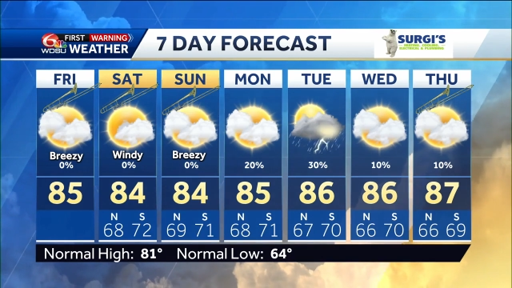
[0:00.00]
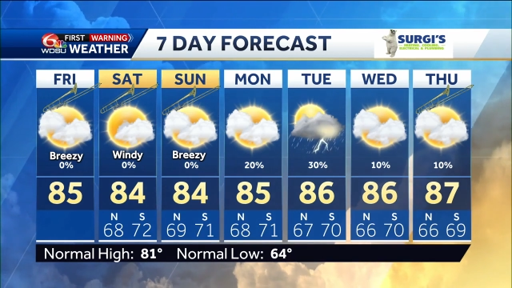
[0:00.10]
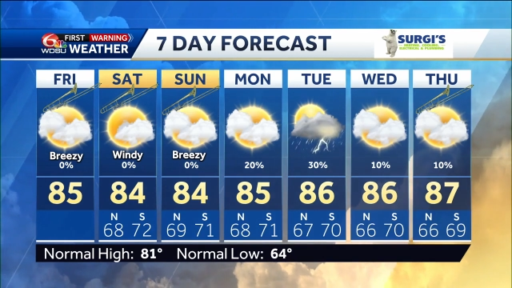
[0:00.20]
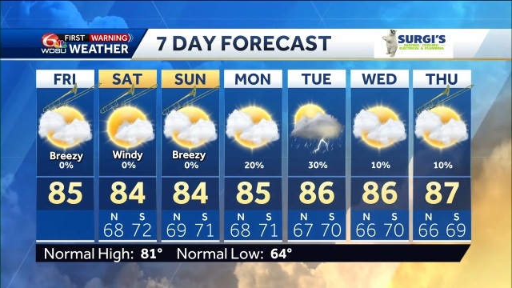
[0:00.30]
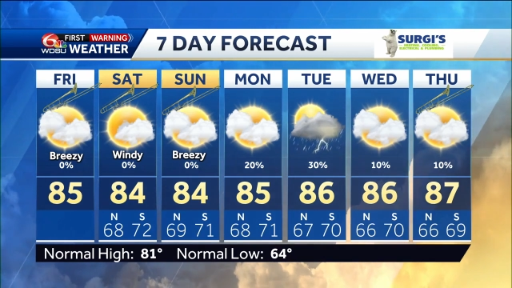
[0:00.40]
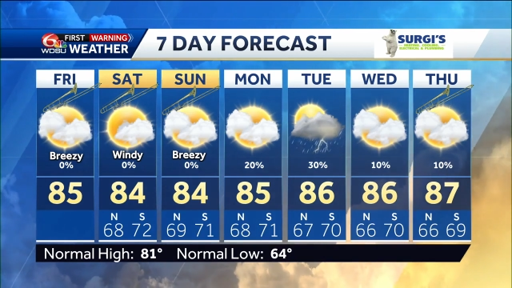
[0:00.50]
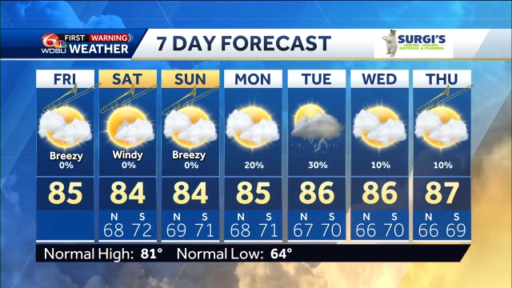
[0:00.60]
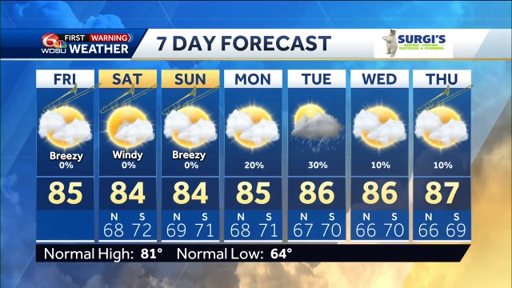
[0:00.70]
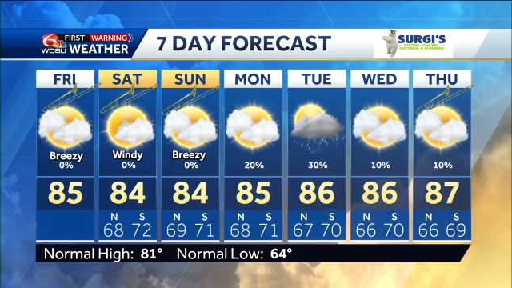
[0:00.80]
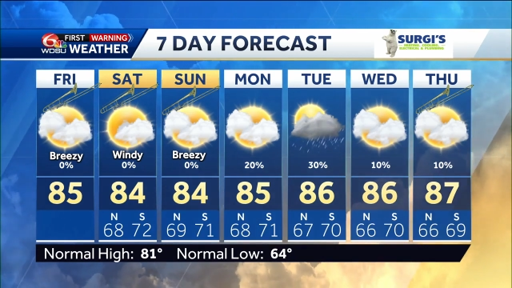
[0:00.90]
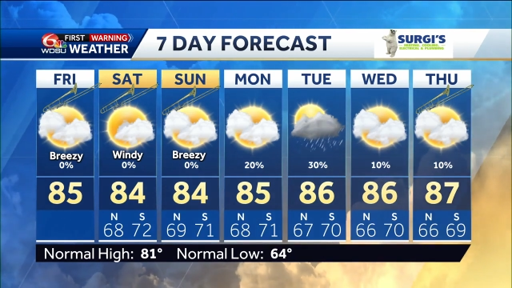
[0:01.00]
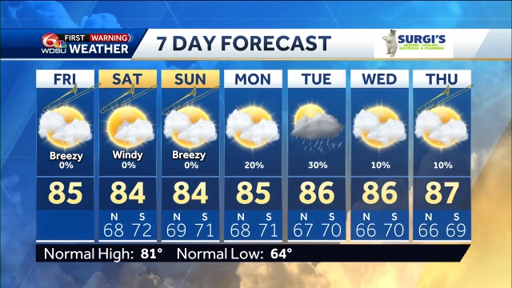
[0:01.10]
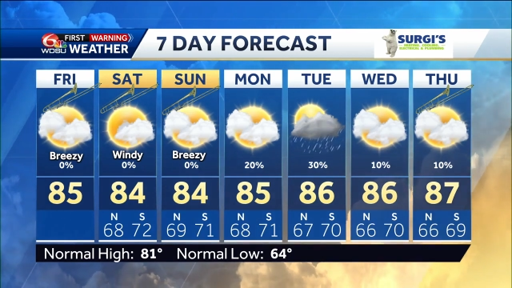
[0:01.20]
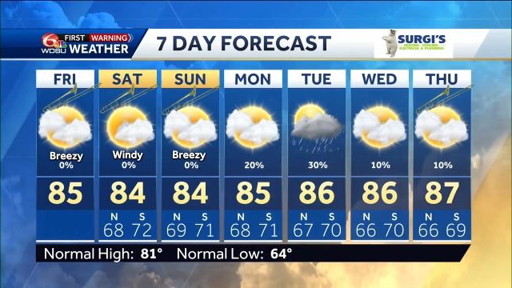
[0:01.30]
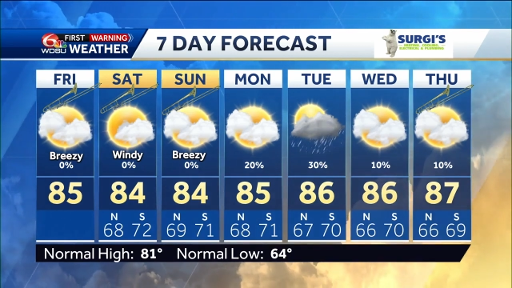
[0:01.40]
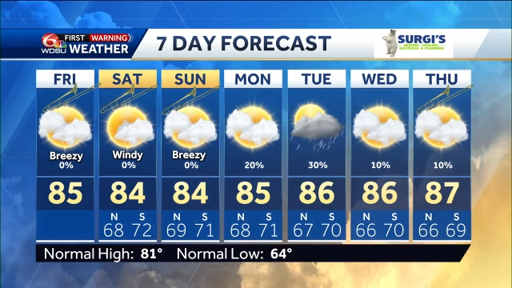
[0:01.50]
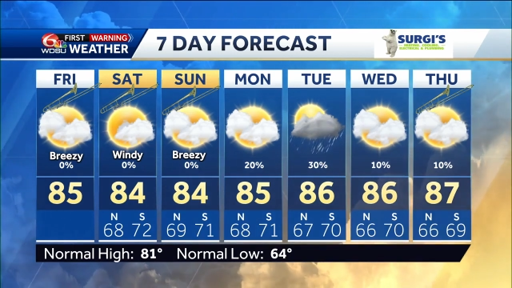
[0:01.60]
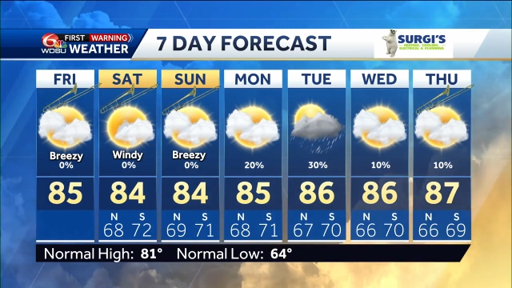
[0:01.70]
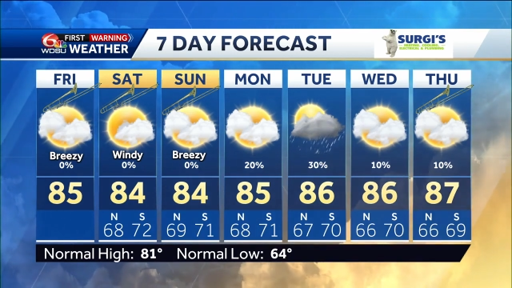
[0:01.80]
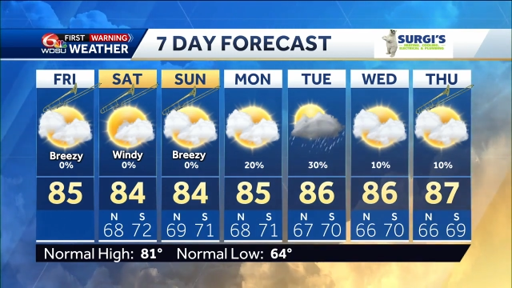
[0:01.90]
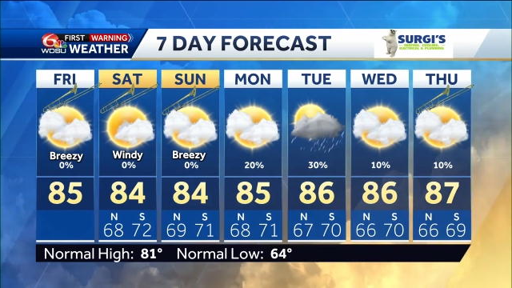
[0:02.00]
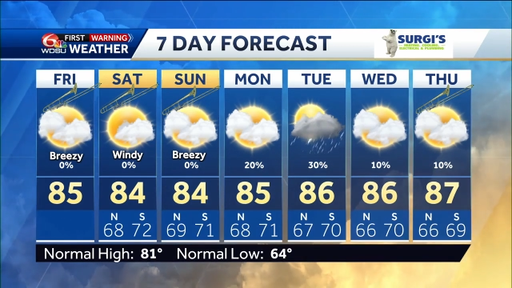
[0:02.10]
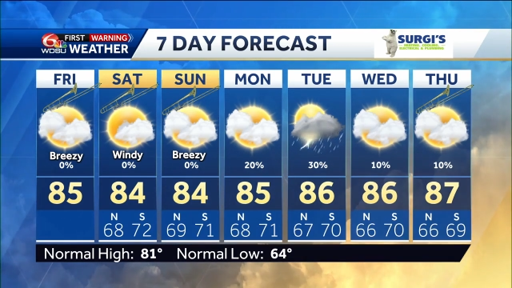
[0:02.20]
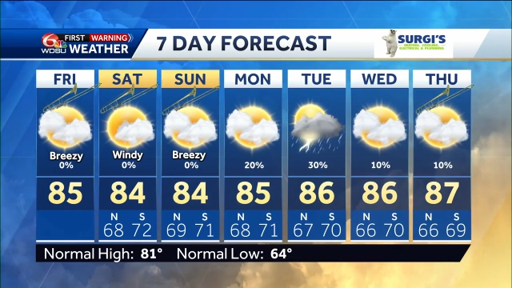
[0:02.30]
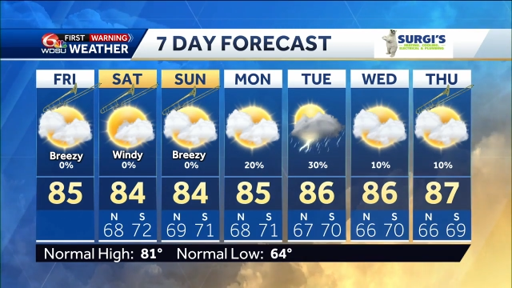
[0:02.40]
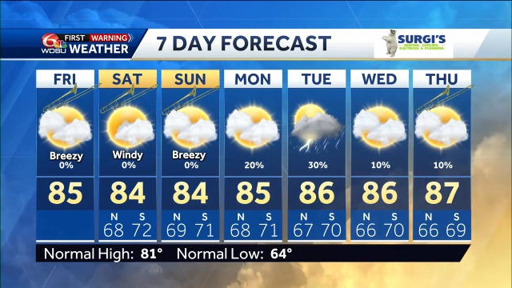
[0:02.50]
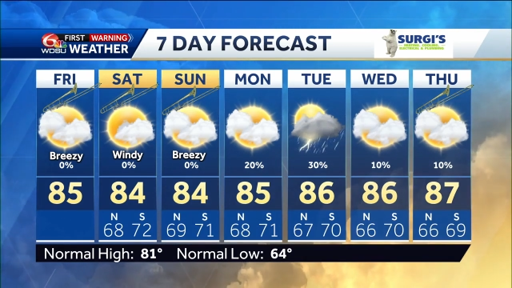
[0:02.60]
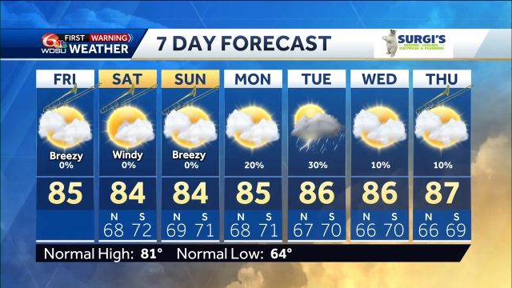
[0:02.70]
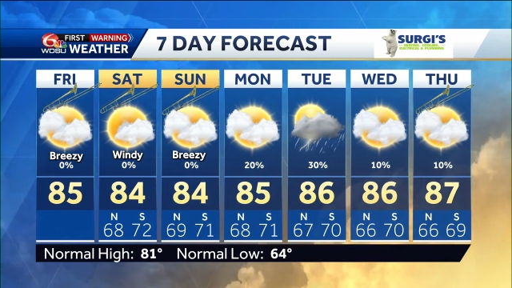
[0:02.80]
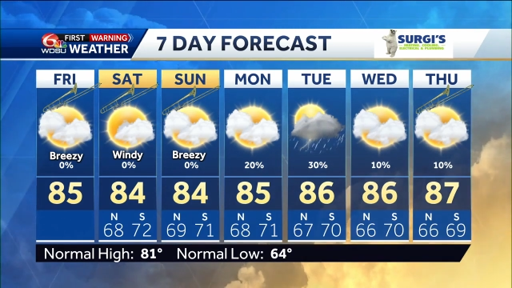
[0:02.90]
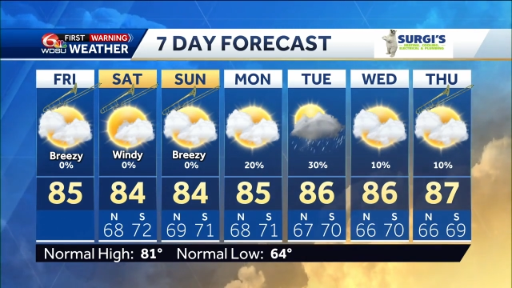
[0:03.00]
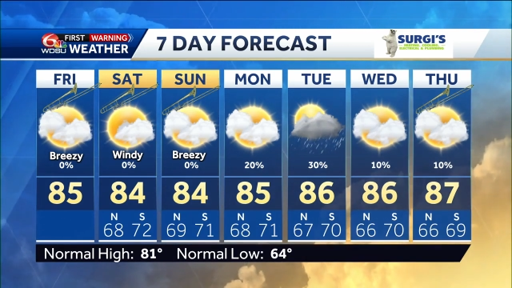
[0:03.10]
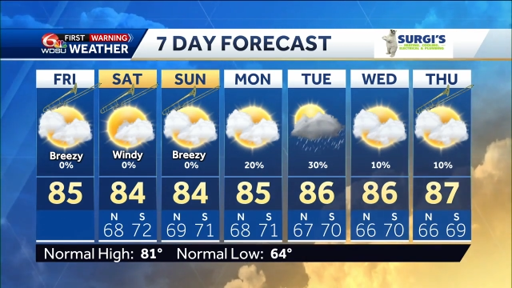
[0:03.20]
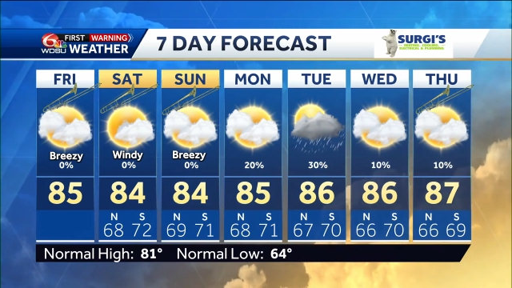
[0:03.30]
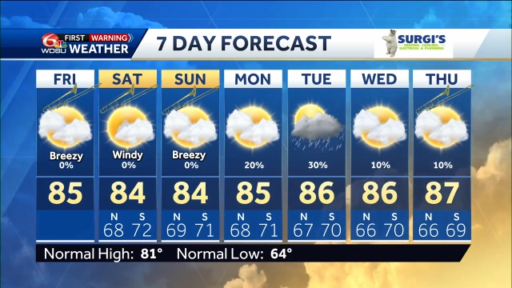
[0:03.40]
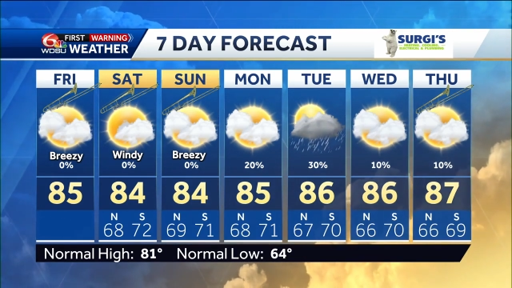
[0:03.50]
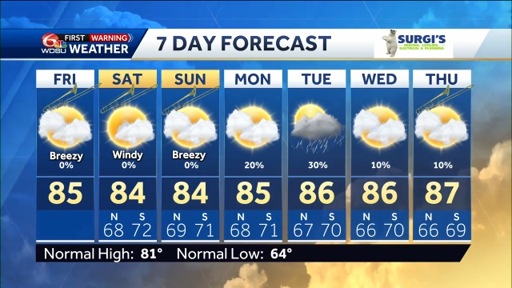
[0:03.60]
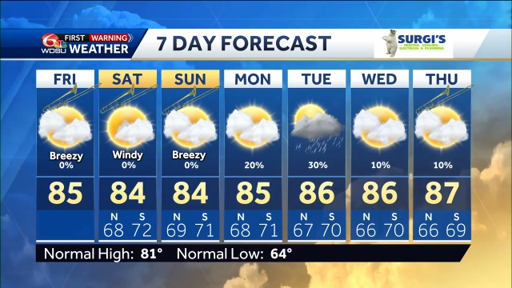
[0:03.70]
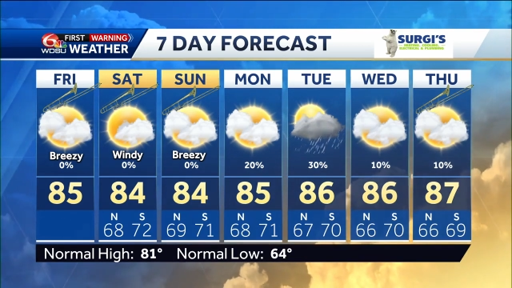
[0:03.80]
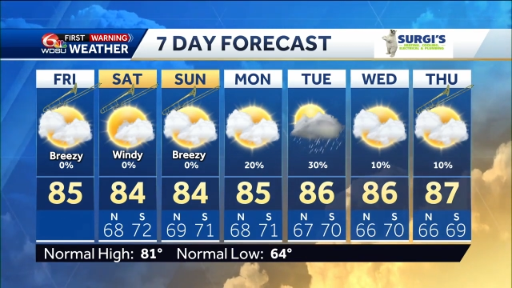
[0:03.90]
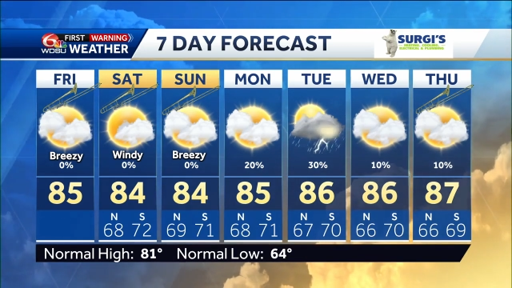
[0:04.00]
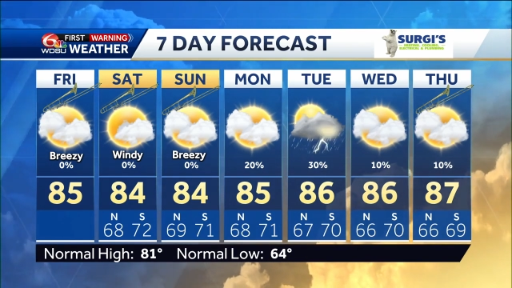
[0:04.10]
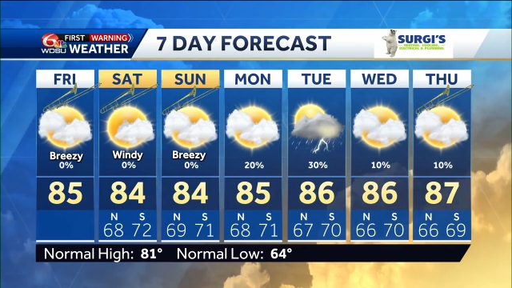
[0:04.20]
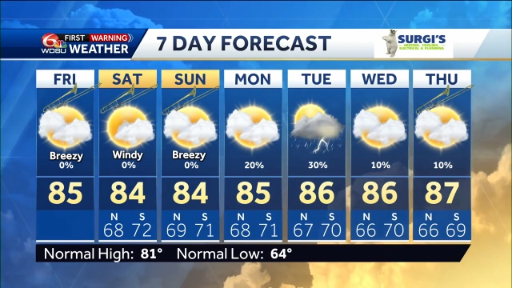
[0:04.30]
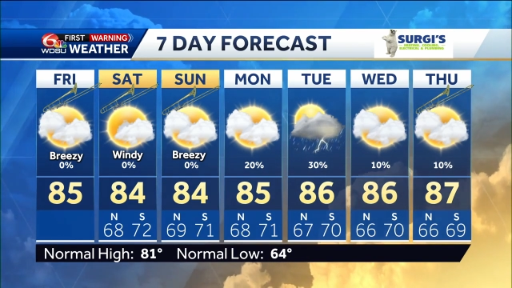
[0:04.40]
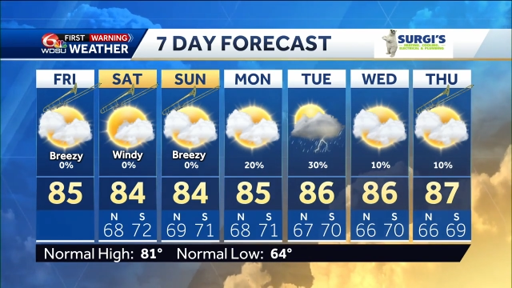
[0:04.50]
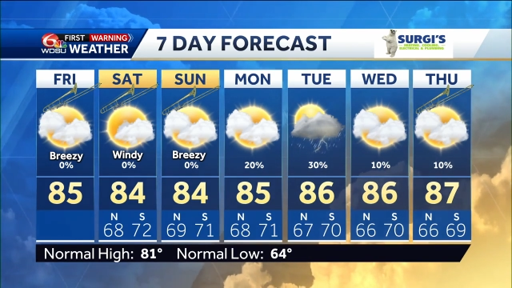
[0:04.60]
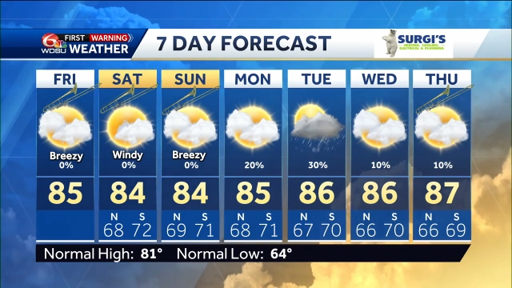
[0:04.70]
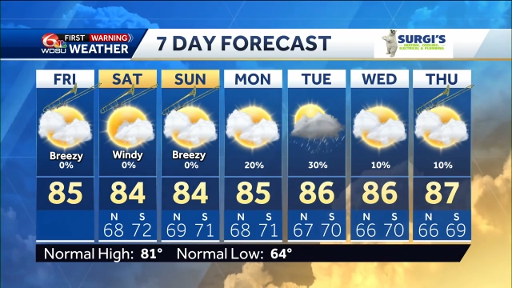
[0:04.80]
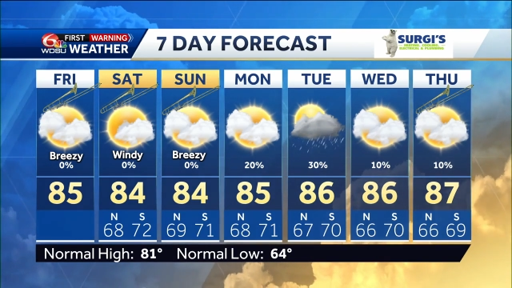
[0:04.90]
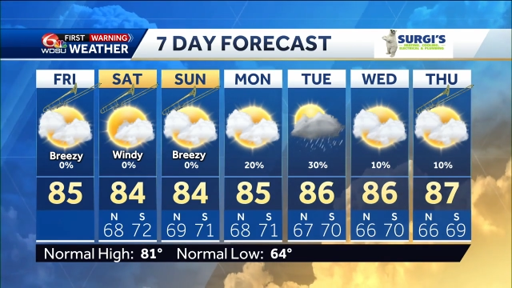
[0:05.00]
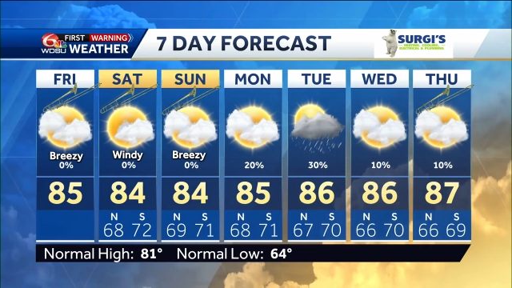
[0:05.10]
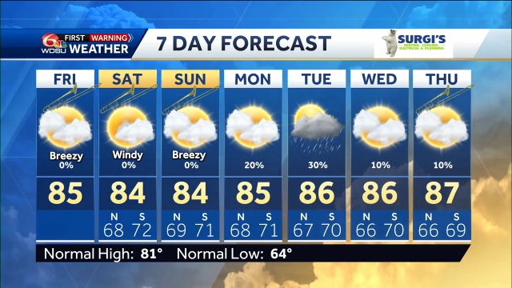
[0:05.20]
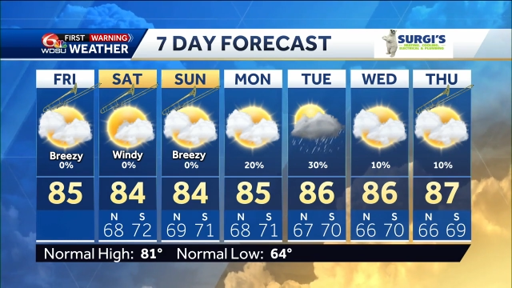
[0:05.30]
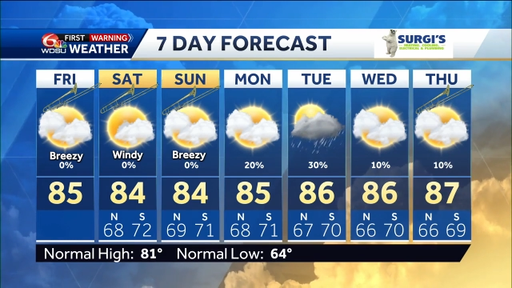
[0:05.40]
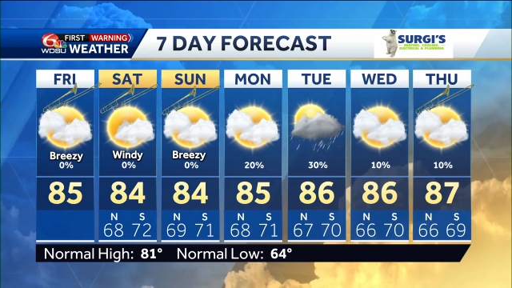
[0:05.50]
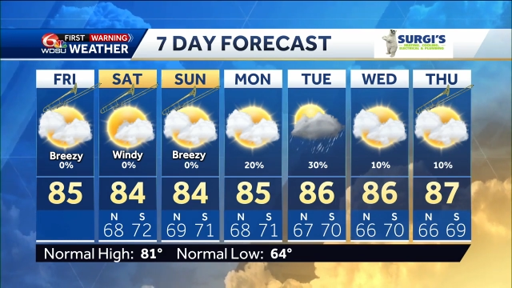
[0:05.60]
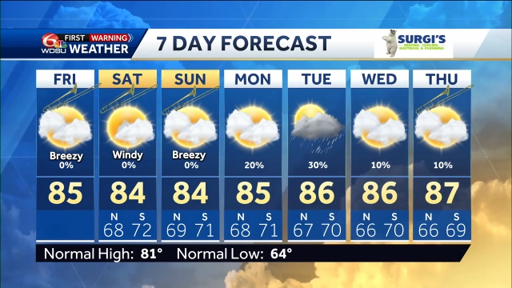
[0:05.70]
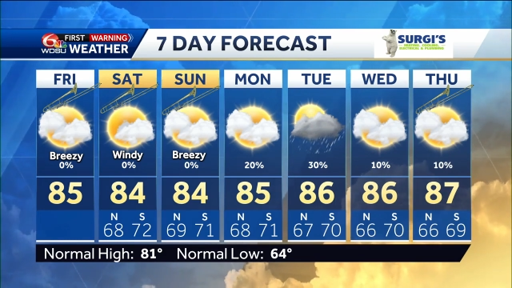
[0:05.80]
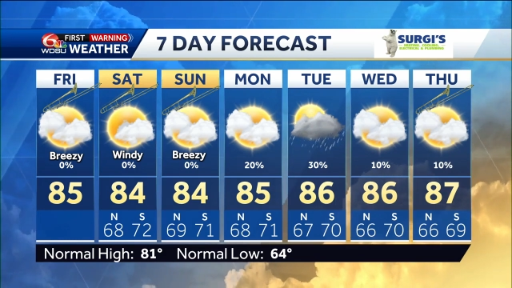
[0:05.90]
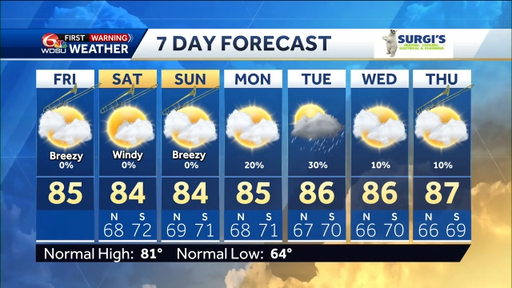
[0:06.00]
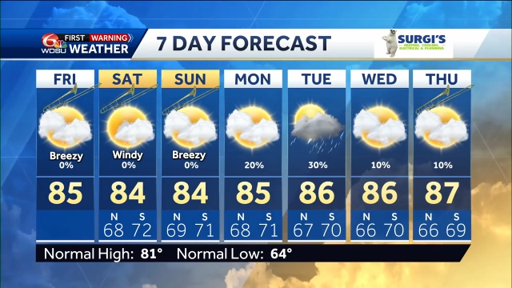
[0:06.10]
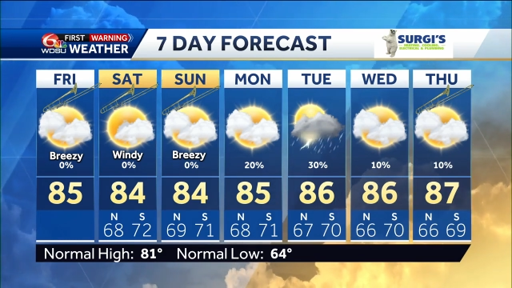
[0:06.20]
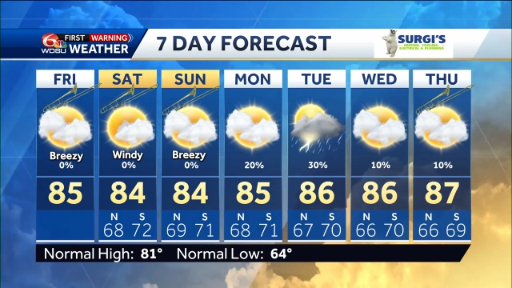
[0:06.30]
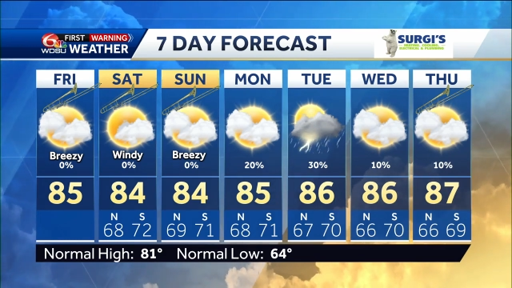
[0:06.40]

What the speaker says: (no speaker visible)